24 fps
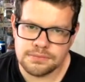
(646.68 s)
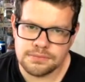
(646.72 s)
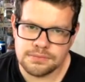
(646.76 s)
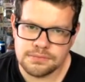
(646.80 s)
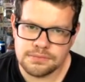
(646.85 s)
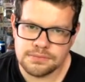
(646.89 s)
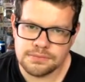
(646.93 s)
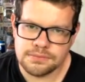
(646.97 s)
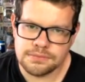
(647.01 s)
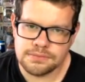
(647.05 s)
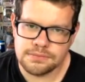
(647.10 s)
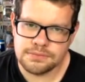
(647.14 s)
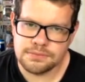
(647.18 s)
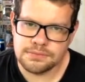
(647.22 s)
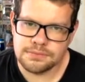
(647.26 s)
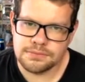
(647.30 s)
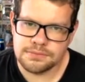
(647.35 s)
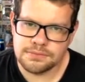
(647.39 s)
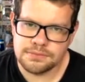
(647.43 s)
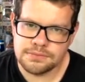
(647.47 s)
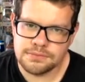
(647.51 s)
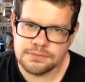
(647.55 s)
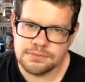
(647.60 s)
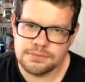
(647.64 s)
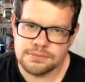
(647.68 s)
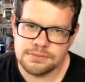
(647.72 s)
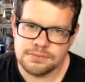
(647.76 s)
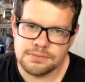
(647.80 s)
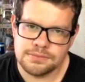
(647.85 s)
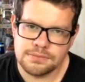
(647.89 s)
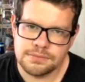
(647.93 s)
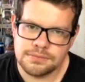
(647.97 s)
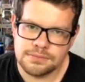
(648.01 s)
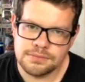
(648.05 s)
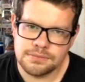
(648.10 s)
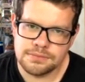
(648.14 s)

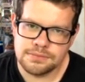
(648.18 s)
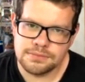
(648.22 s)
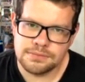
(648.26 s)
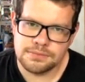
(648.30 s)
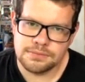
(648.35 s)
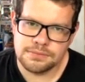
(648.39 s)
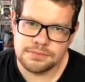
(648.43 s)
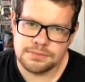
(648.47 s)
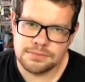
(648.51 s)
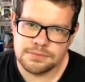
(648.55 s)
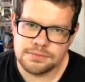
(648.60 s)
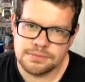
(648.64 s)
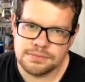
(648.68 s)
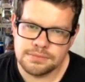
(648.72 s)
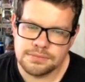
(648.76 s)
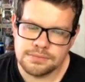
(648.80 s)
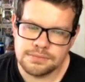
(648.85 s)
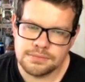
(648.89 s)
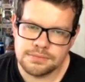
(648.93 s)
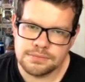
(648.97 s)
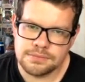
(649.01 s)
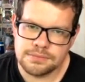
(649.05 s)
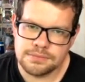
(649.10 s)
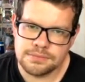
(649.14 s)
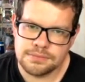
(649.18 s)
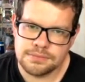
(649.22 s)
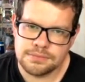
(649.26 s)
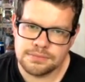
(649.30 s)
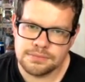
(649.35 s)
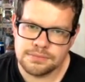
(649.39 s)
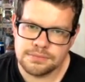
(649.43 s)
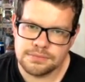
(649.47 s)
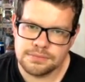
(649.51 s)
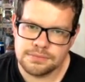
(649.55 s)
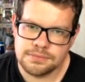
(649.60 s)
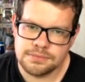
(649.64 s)

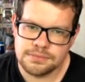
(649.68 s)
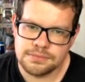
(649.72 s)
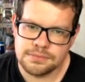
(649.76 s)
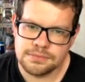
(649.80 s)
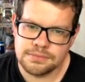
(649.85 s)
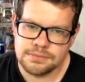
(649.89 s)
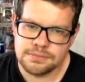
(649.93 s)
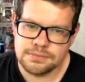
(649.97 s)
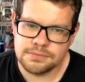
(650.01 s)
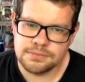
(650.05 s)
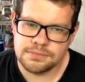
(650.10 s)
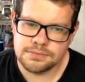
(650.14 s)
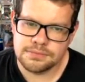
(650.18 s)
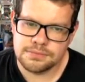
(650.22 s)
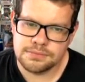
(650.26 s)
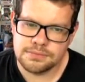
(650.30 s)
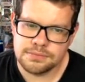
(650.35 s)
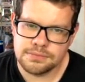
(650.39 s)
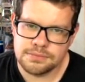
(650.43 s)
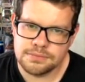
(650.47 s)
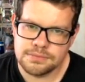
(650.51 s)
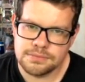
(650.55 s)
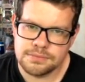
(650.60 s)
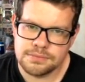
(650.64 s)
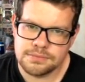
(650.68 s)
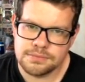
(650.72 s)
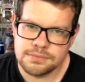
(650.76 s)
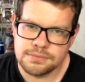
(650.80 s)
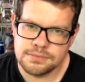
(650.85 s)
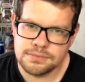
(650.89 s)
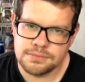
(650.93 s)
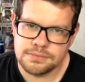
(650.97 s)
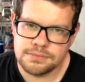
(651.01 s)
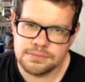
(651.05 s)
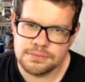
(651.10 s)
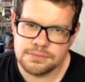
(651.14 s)

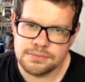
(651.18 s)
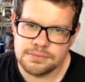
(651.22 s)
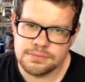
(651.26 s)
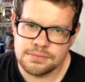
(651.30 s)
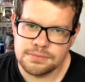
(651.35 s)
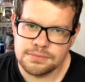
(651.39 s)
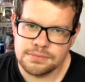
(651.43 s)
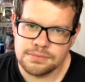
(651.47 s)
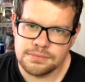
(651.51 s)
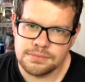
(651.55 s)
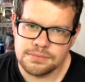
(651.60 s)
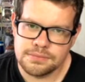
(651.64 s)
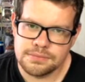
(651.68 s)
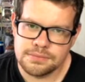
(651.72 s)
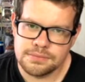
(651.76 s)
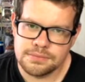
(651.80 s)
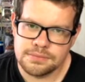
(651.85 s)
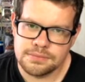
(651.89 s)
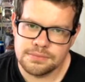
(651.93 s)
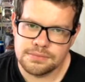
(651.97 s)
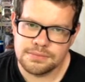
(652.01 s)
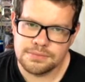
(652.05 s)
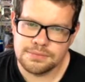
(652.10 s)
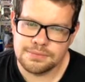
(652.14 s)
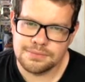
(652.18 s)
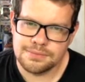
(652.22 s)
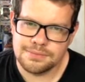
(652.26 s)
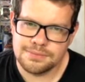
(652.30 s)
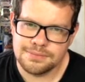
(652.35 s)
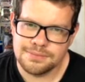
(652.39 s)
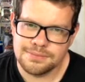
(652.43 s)
The person shown says nothing.